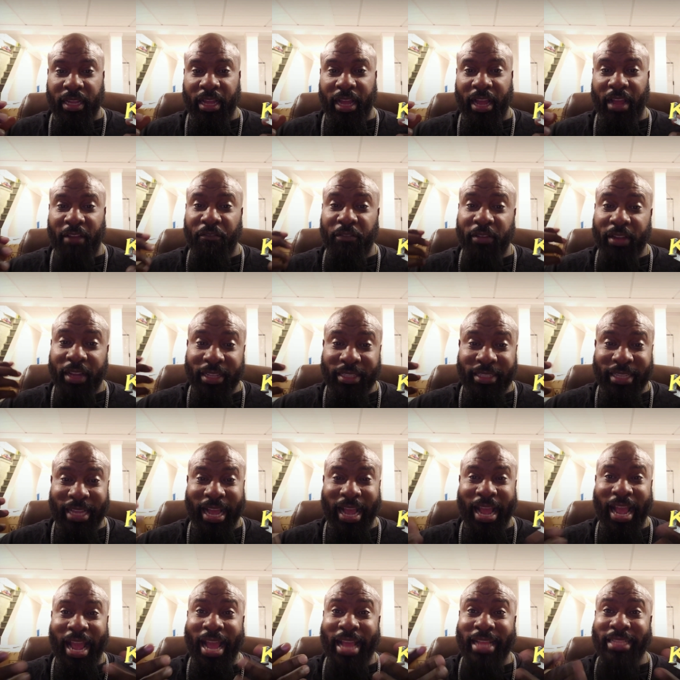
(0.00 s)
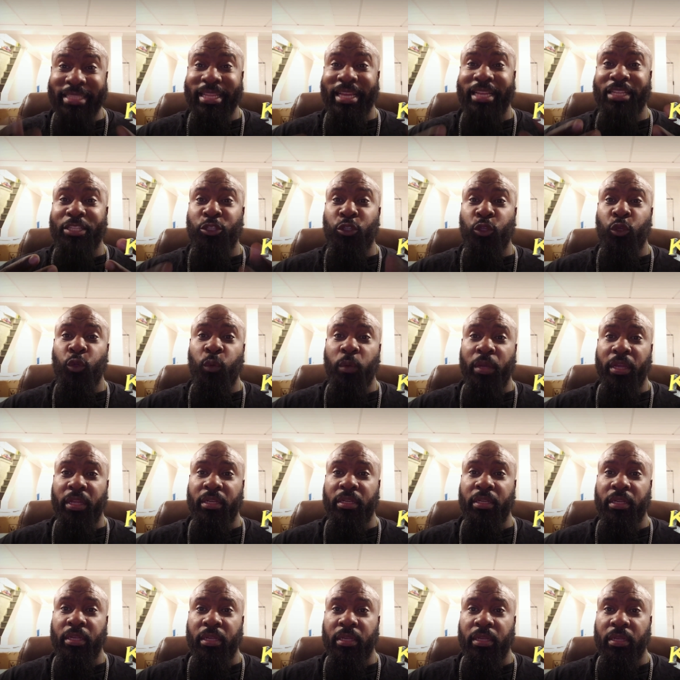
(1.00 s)
I forgot to add that to it.
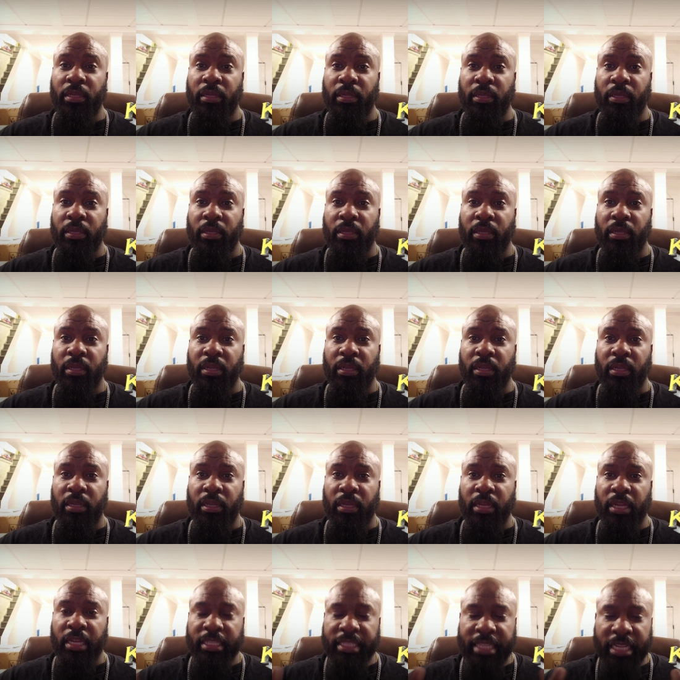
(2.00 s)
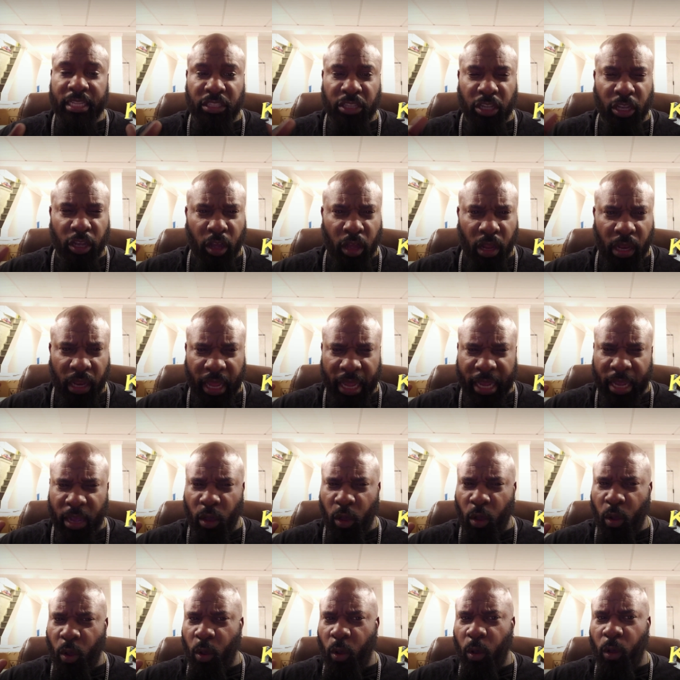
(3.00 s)
They took
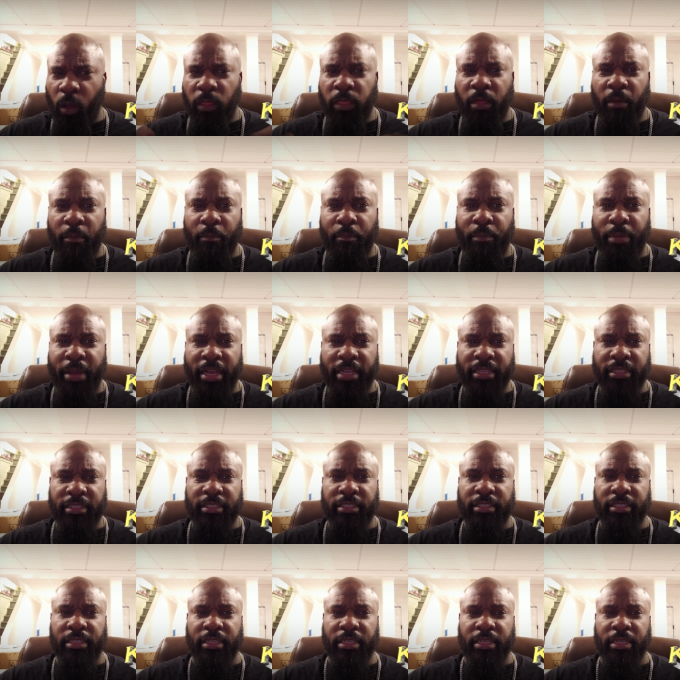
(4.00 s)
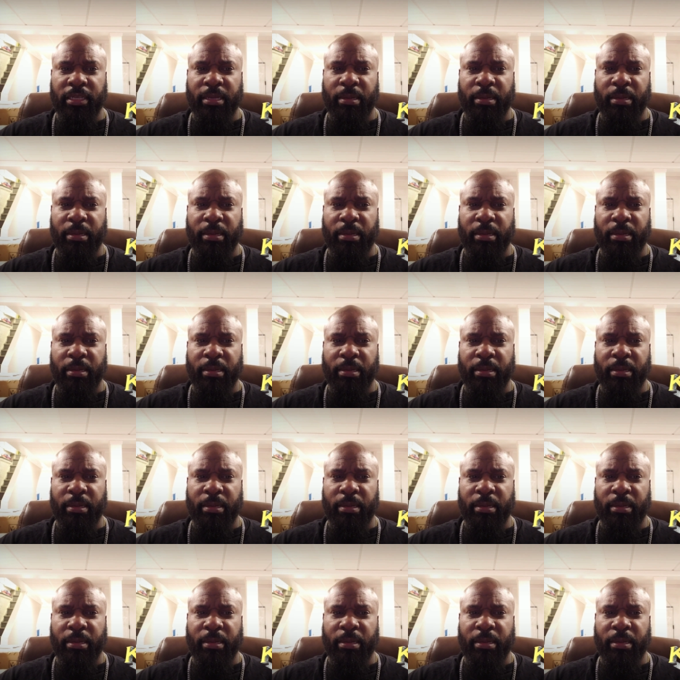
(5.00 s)
like all the best